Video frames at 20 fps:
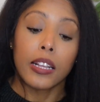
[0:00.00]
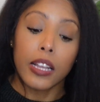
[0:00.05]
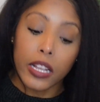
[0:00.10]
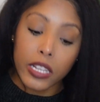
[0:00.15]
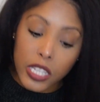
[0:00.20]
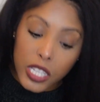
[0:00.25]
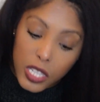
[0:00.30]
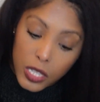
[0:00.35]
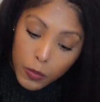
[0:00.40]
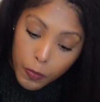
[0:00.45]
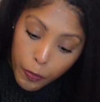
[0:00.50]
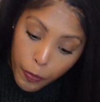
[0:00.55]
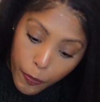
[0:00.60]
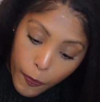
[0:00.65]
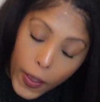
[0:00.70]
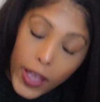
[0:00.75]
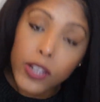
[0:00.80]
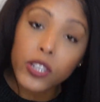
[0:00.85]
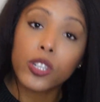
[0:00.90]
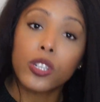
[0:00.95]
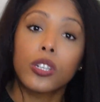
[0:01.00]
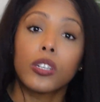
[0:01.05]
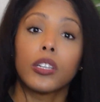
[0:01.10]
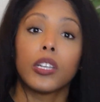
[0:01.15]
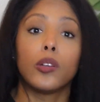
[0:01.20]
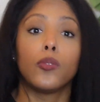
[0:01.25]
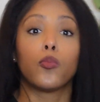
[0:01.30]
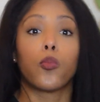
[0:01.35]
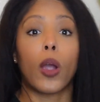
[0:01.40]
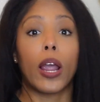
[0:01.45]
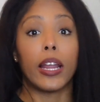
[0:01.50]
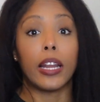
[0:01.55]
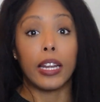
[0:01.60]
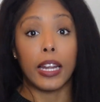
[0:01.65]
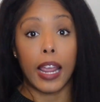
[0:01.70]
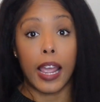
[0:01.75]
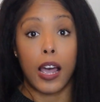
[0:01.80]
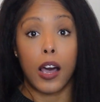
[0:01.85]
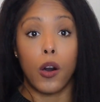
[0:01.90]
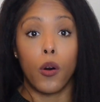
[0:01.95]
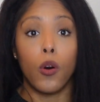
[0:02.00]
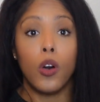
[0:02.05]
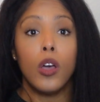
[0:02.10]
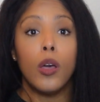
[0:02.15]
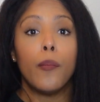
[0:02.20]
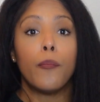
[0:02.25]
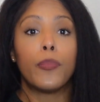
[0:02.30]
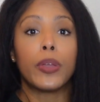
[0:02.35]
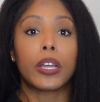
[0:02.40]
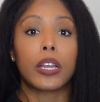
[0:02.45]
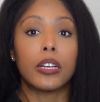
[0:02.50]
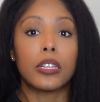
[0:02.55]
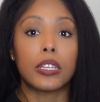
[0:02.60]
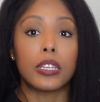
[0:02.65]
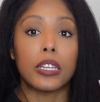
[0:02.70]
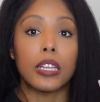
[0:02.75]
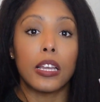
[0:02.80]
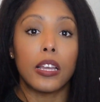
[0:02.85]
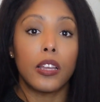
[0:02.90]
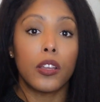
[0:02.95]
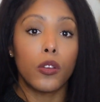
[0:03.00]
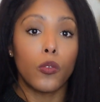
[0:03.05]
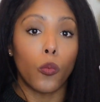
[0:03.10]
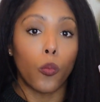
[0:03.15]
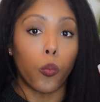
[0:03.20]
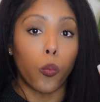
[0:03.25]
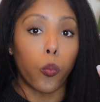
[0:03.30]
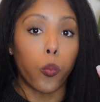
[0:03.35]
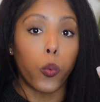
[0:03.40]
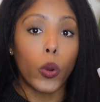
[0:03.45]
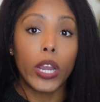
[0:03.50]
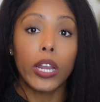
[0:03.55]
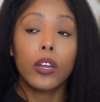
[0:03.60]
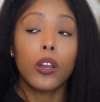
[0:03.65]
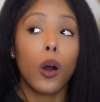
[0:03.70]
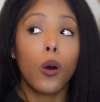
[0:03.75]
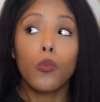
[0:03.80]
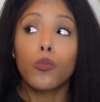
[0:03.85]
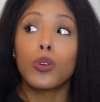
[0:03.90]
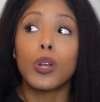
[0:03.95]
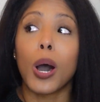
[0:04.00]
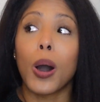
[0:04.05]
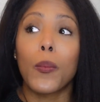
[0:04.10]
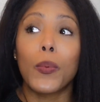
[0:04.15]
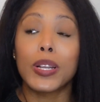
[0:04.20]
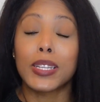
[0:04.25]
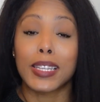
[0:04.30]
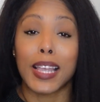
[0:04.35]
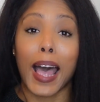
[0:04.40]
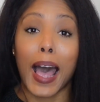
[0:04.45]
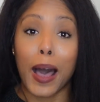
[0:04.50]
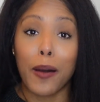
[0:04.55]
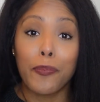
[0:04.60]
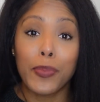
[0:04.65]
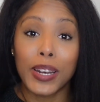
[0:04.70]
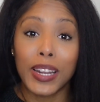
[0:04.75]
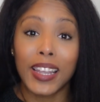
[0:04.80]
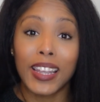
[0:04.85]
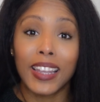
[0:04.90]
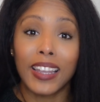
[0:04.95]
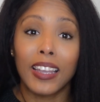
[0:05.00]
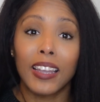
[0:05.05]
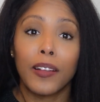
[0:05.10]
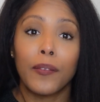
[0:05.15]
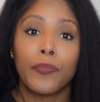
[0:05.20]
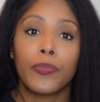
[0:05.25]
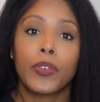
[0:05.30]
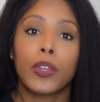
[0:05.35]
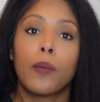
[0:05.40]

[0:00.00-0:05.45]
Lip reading: especially right now, because we don't know what's happening,